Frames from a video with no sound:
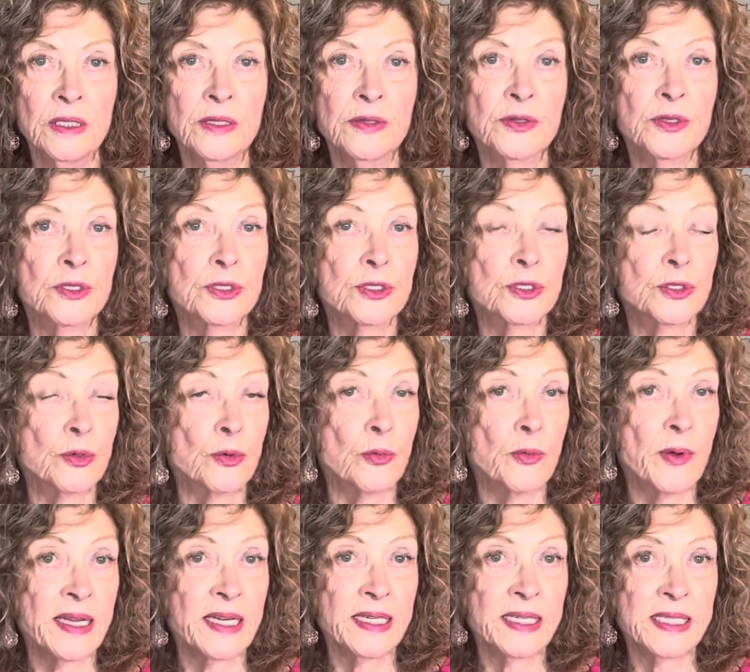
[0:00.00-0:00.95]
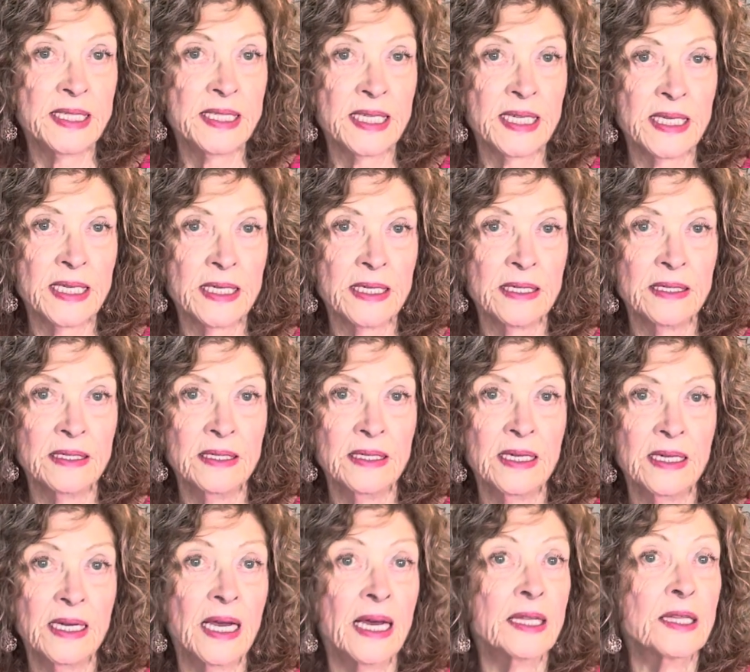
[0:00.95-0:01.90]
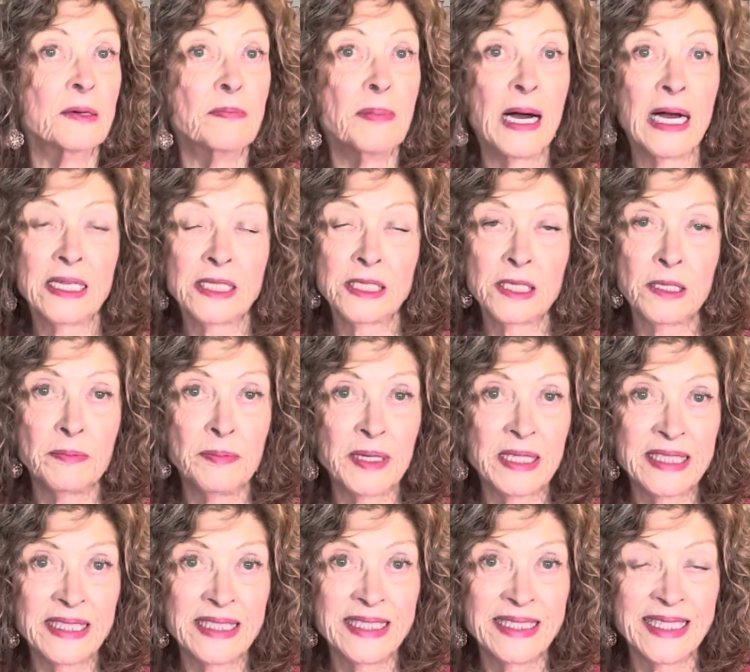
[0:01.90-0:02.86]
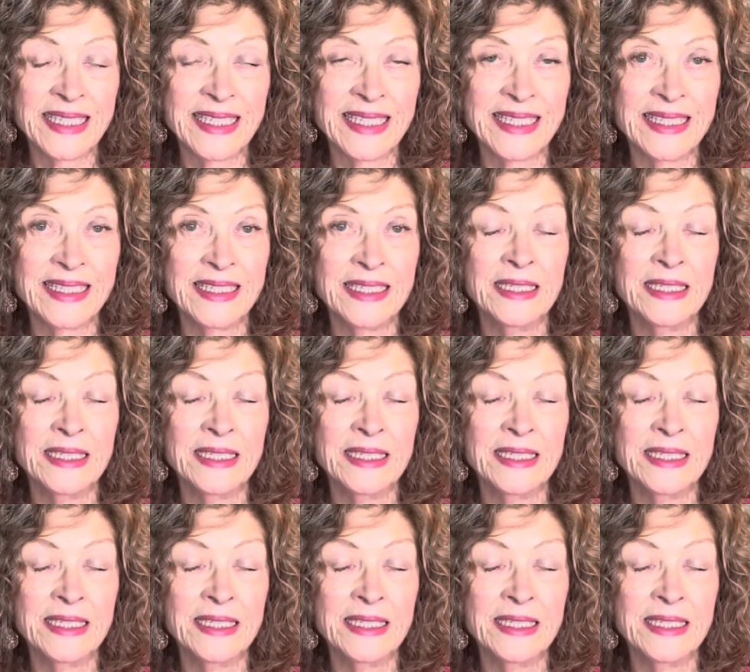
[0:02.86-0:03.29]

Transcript: the serenity, and the possibility